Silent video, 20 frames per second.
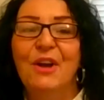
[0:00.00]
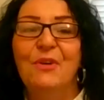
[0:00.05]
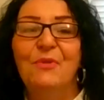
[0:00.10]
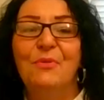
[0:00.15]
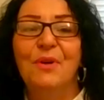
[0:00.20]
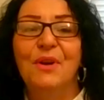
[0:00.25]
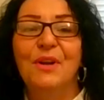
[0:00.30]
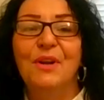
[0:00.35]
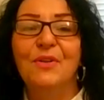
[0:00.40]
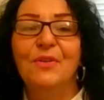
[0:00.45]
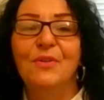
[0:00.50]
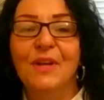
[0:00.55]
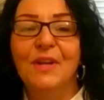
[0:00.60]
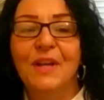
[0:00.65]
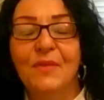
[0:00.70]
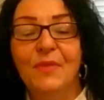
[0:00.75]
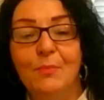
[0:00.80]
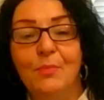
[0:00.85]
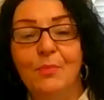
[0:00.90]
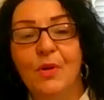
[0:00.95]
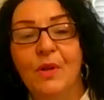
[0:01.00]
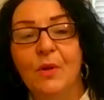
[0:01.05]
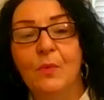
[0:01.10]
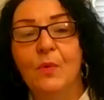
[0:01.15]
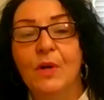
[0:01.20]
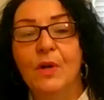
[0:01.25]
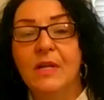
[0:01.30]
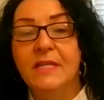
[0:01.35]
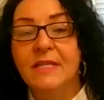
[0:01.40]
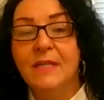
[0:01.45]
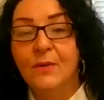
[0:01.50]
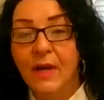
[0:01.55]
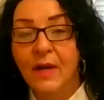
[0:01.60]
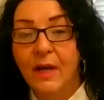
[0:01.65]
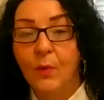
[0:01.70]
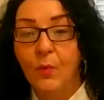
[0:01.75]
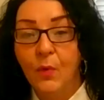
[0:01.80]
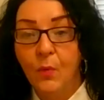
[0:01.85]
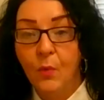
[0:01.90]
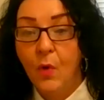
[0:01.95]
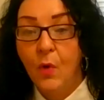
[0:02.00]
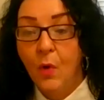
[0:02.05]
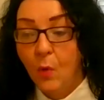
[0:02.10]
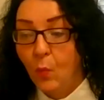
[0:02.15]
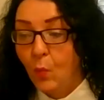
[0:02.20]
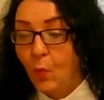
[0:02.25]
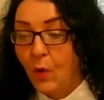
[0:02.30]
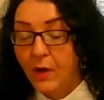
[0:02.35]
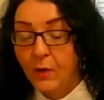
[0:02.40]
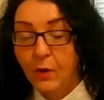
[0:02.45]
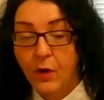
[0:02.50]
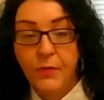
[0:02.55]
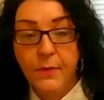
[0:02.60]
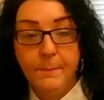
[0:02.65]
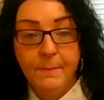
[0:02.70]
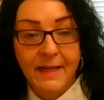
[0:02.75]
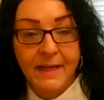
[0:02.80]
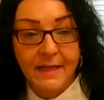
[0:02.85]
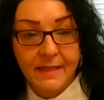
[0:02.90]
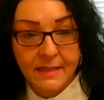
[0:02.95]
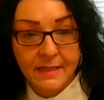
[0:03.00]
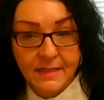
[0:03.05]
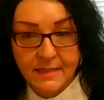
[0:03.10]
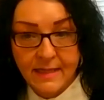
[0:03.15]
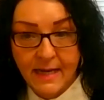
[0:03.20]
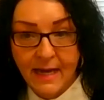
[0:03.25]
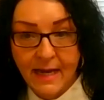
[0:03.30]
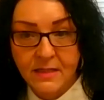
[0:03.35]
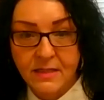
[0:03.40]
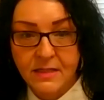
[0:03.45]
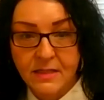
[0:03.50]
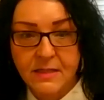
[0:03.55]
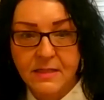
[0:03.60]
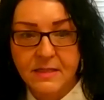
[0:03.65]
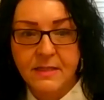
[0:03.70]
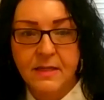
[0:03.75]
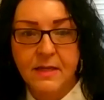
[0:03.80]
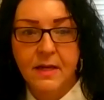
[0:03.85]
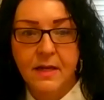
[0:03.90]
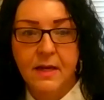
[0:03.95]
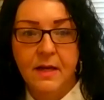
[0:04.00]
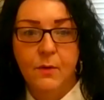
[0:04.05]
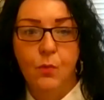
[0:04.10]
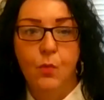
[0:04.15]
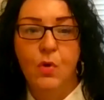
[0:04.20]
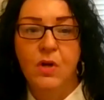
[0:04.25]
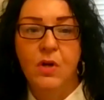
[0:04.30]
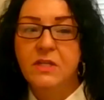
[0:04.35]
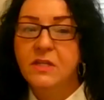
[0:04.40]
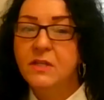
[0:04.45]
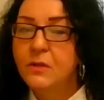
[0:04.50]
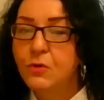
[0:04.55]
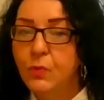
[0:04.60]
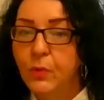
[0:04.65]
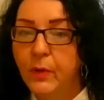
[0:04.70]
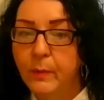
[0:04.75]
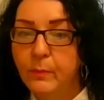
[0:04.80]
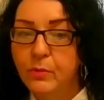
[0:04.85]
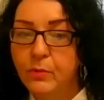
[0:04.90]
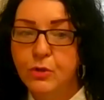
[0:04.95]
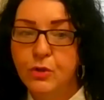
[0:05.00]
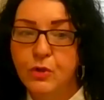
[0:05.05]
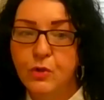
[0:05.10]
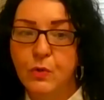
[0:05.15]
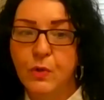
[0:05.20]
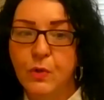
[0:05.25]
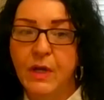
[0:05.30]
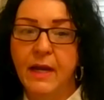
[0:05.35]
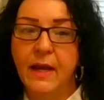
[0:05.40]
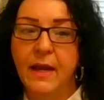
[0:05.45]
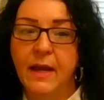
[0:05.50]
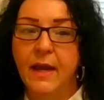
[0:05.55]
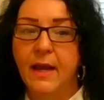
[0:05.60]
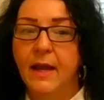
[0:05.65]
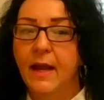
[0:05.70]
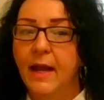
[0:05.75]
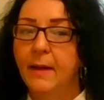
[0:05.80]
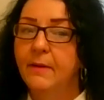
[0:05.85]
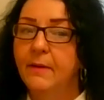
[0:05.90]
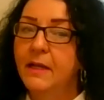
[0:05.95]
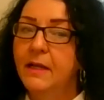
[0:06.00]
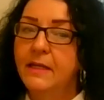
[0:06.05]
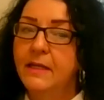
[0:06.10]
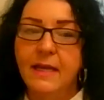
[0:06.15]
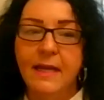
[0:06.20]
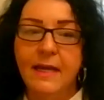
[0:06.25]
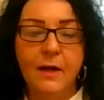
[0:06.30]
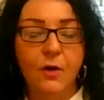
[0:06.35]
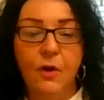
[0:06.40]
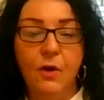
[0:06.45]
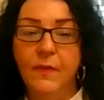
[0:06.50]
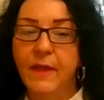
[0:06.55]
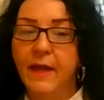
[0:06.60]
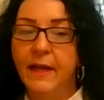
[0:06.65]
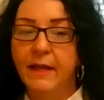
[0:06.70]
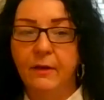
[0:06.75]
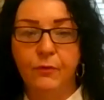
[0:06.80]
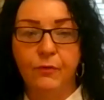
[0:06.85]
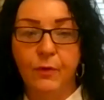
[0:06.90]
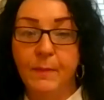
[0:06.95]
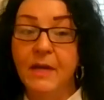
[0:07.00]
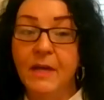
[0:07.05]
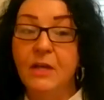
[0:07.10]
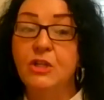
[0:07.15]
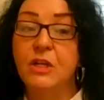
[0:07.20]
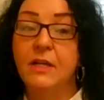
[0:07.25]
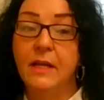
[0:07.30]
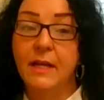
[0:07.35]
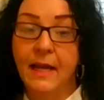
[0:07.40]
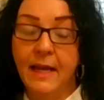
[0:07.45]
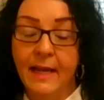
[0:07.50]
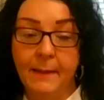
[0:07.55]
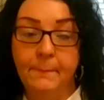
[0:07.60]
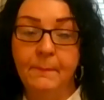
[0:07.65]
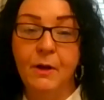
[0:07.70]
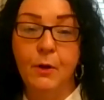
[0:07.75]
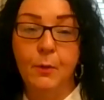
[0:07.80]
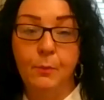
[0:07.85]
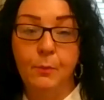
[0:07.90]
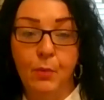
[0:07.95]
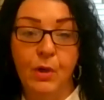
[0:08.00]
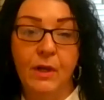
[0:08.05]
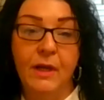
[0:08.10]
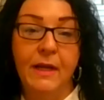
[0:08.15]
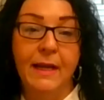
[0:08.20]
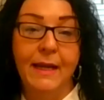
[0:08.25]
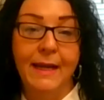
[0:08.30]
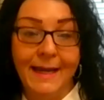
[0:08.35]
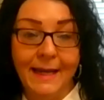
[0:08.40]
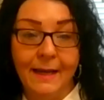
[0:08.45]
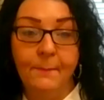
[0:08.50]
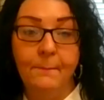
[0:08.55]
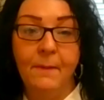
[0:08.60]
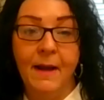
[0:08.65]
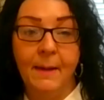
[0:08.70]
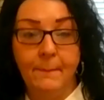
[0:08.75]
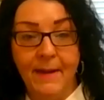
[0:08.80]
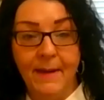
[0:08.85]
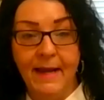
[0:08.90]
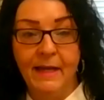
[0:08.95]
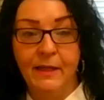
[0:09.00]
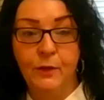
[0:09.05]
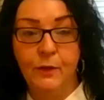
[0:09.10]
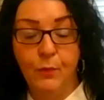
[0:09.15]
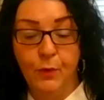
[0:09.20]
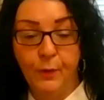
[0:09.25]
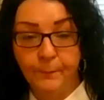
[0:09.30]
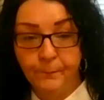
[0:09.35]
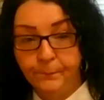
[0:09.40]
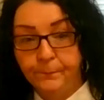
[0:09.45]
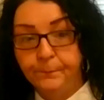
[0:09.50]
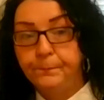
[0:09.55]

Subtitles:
We're going to look at the booklet. We're going to say, okay, well, what are the maintenance tasks? What's the troubleshooting? I'm going to take all that information and I'm going to put it in my manual.